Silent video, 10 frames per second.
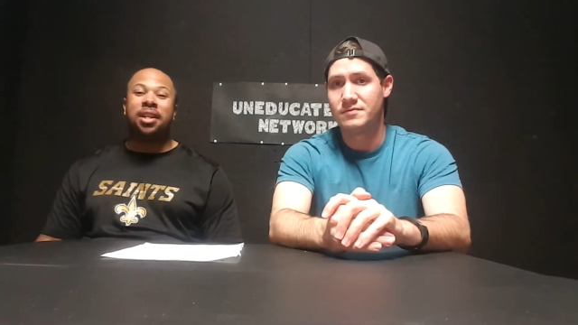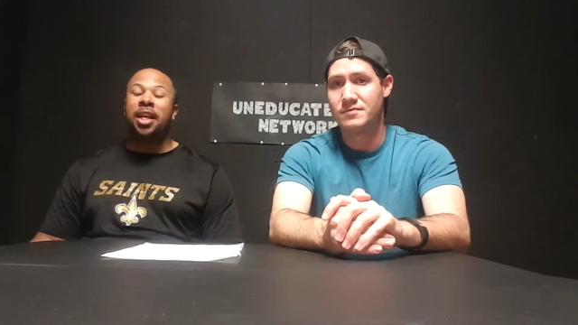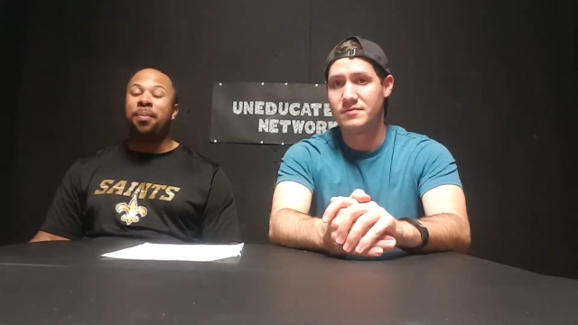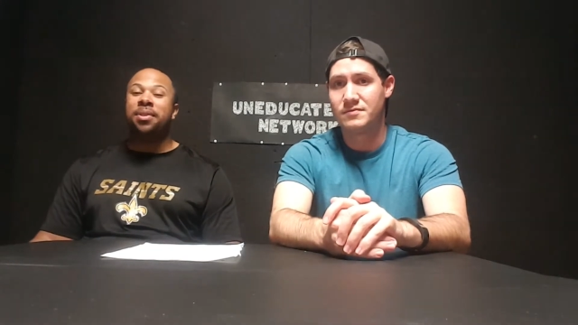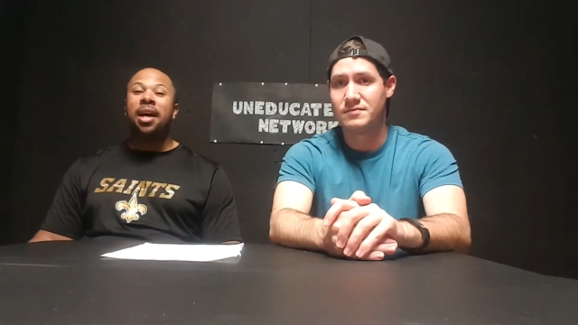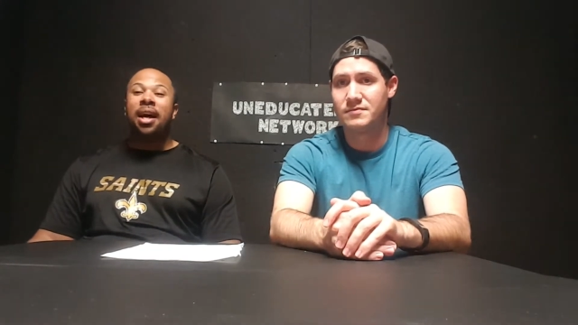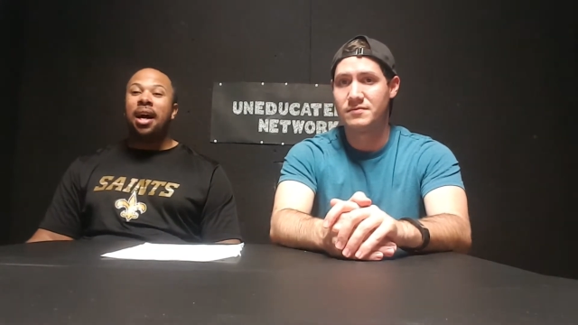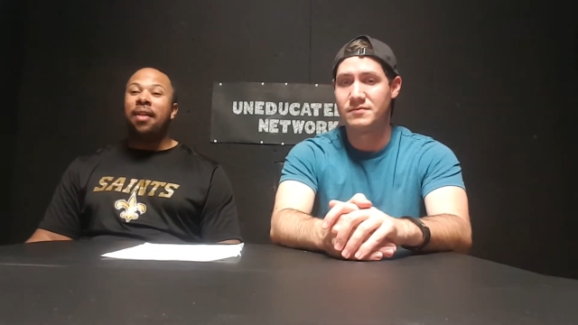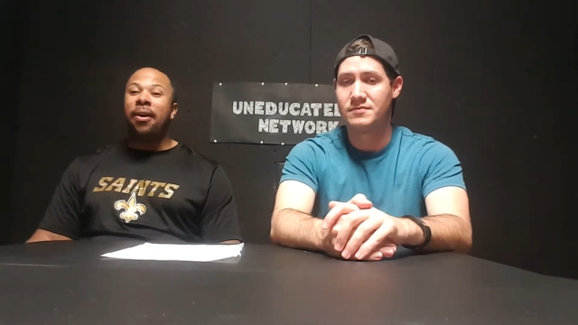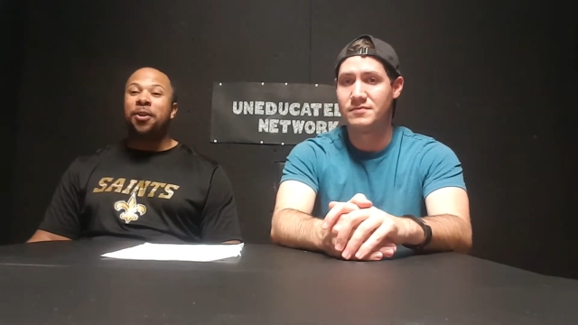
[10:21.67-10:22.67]
Speaker 1: teams.
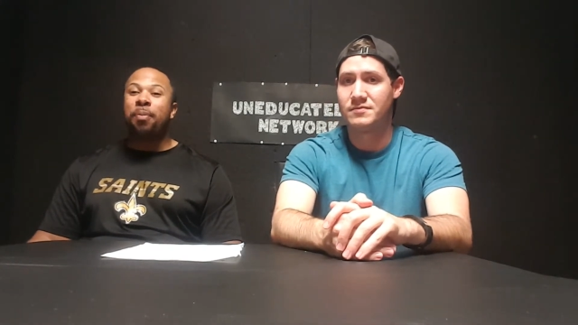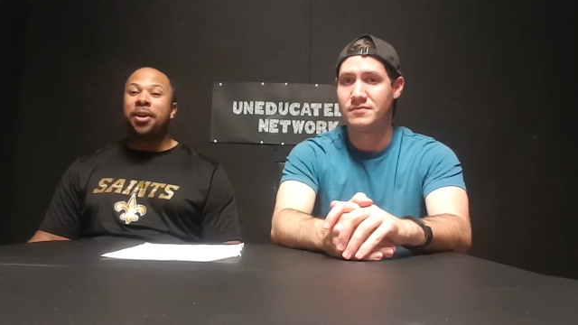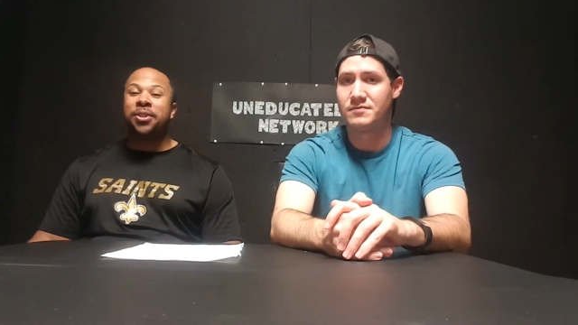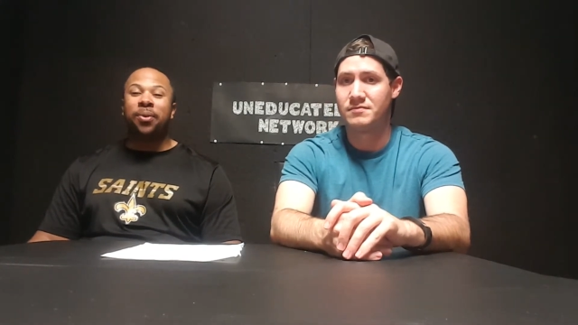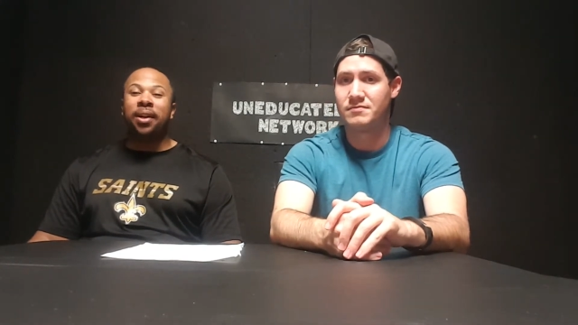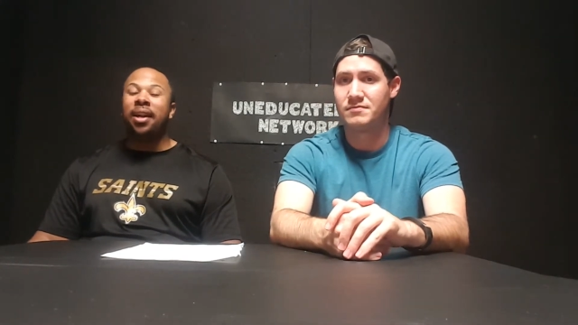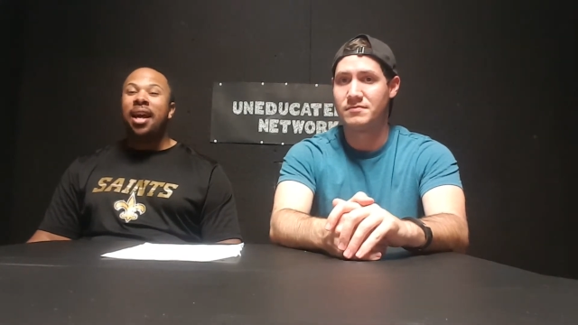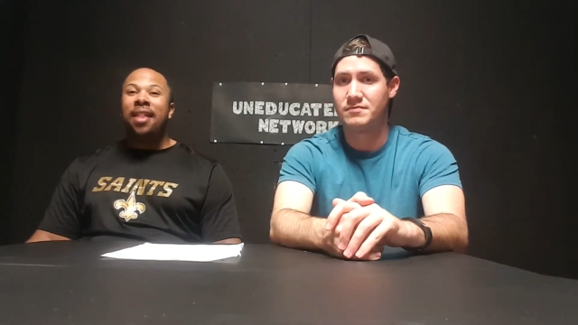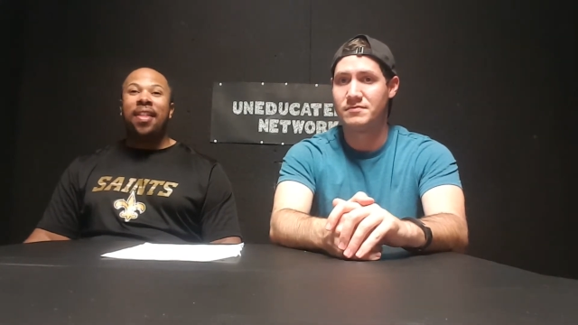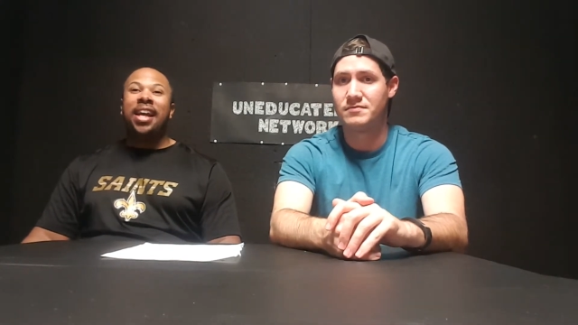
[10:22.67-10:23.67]
Uh, they're special,
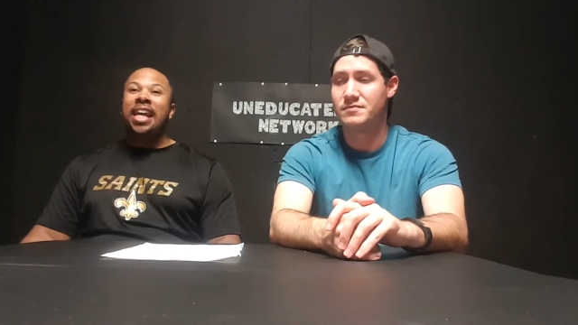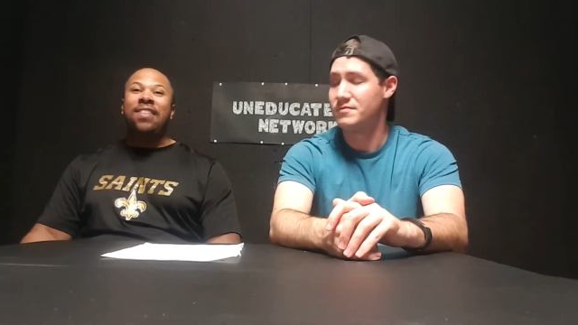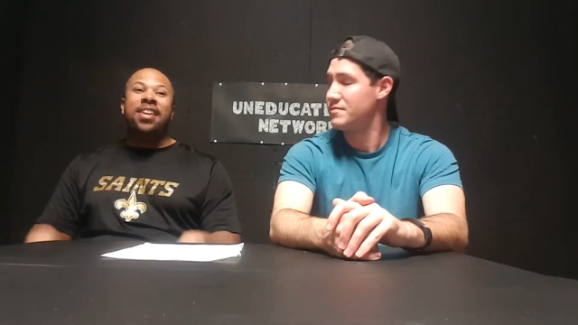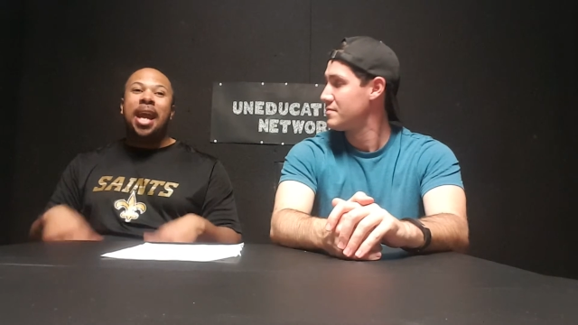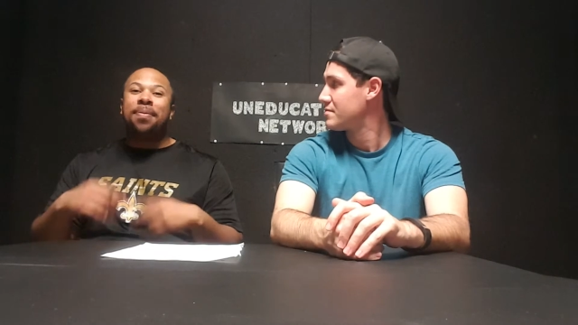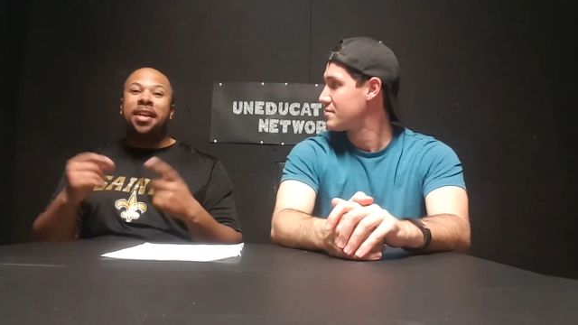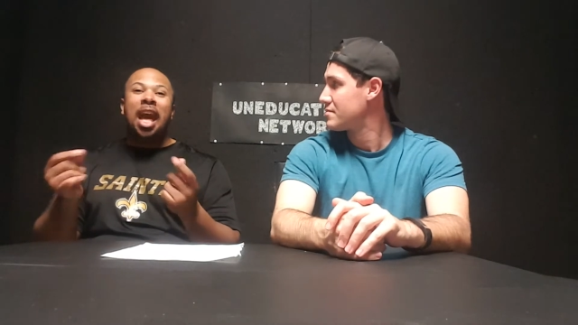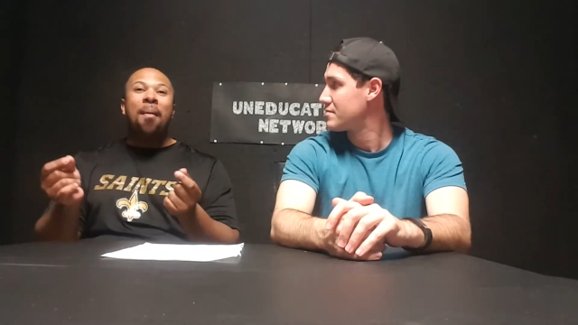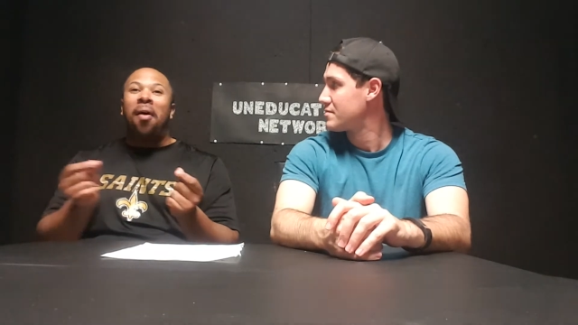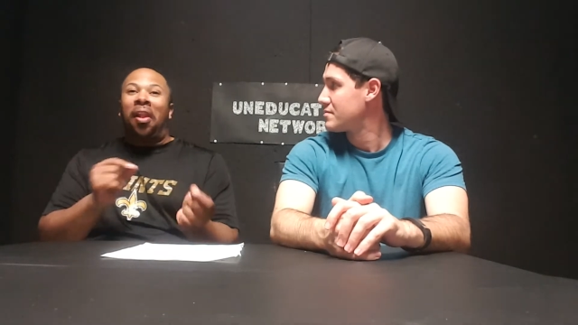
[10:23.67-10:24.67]
and they even kept the
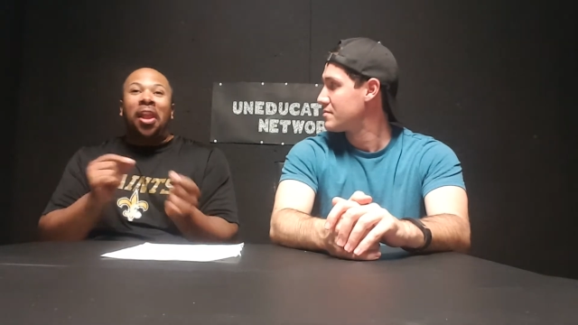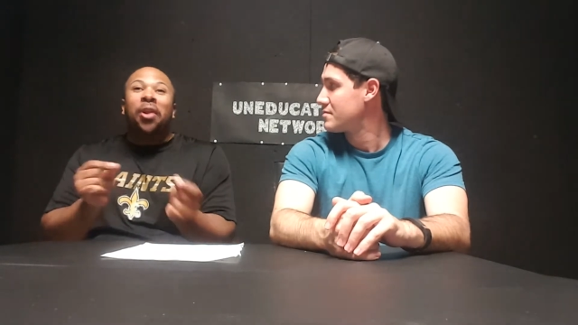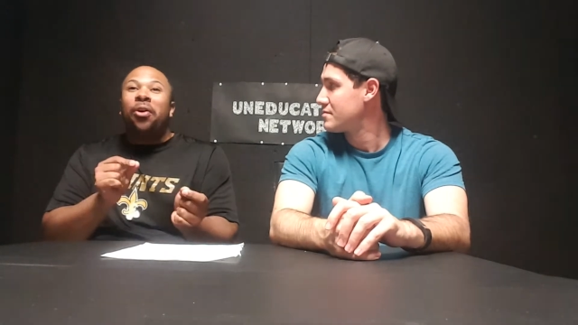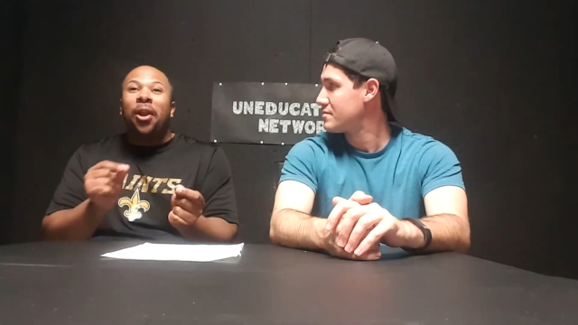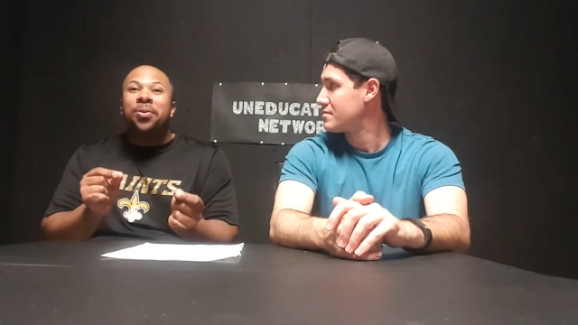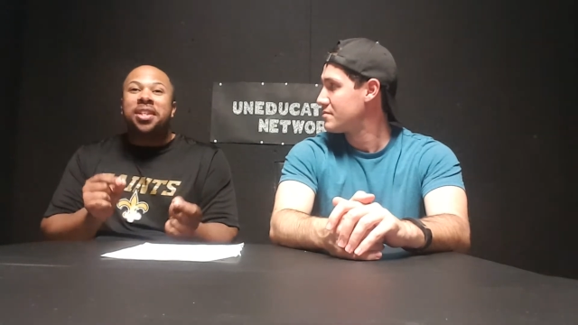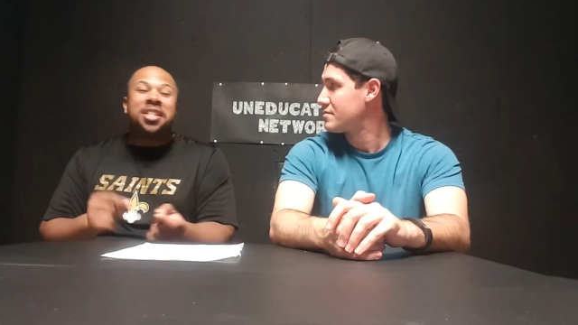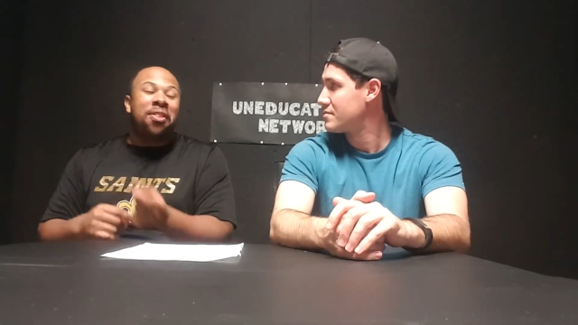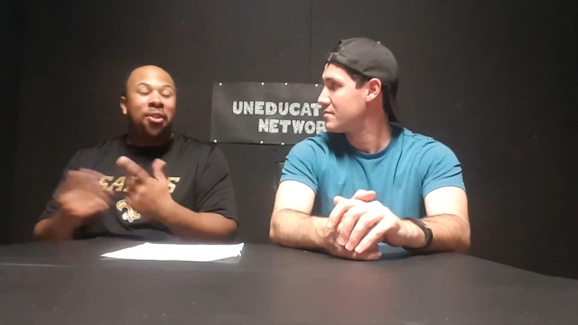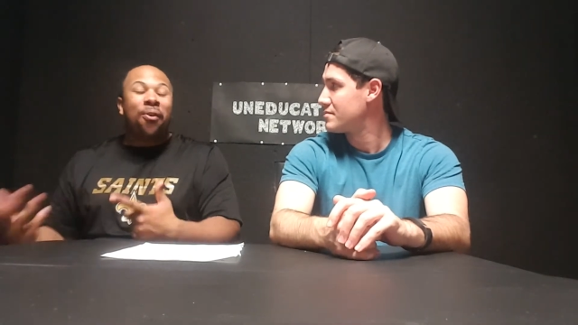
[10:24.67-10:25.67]
game a little close
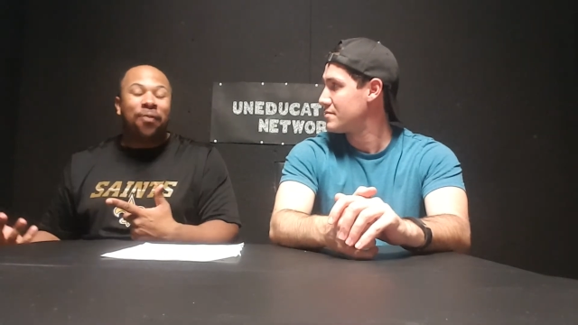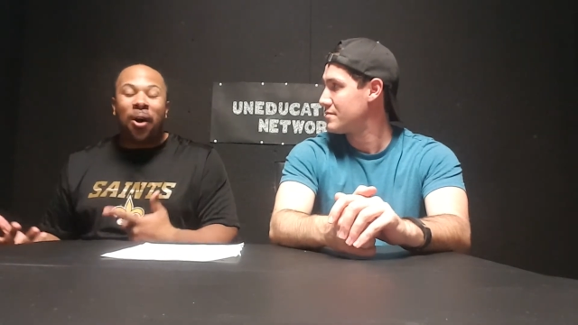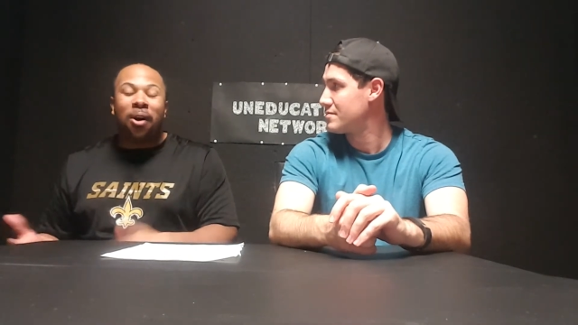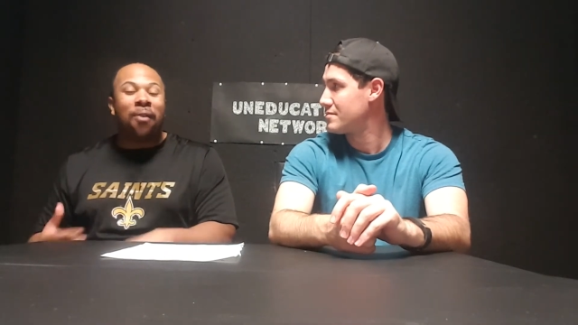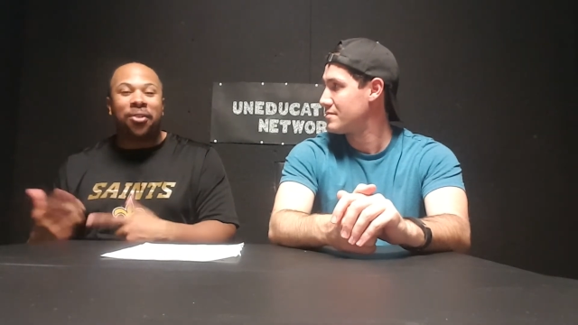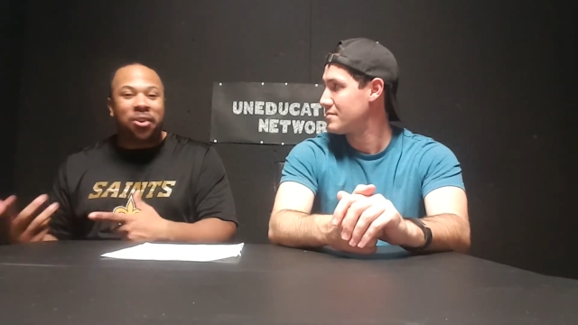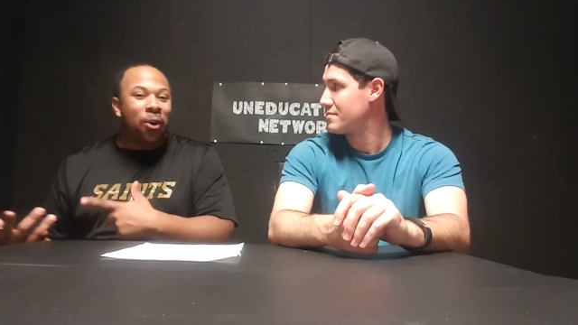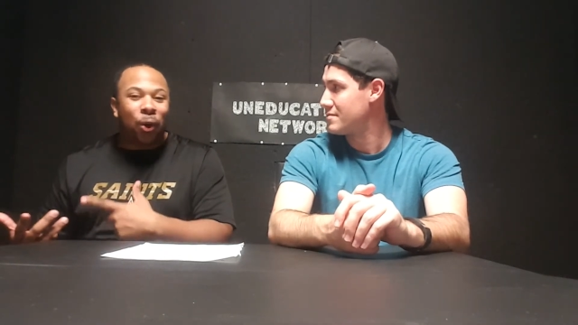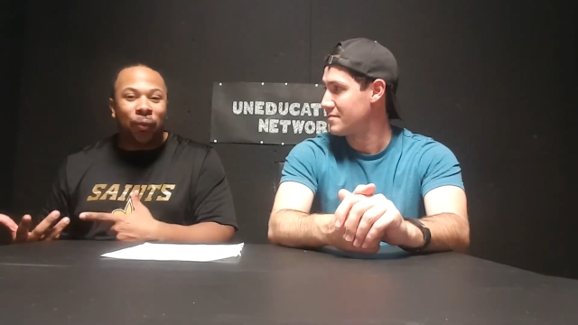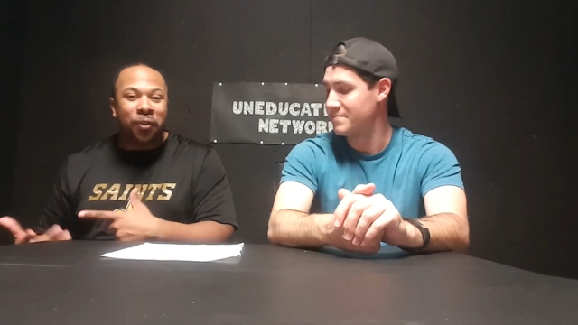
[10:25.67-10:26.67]
because of their fault off of
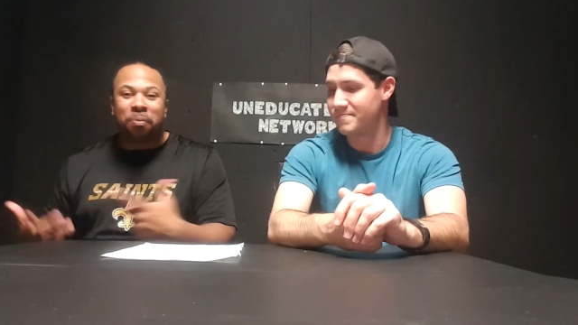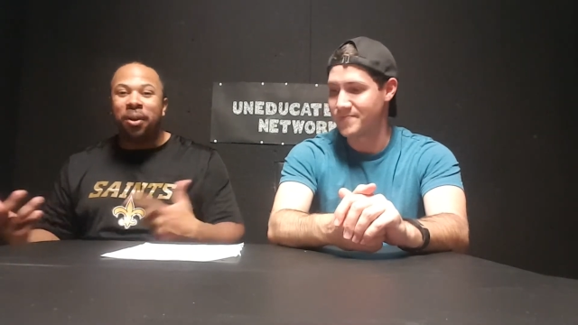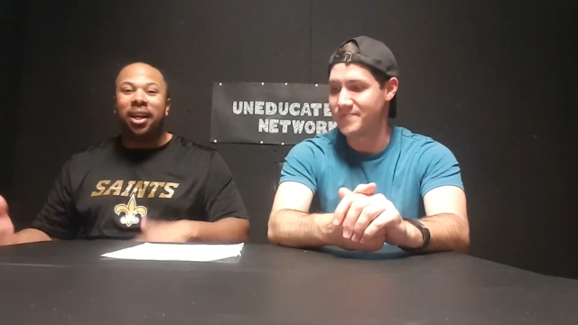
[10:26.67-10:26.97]
turnovers.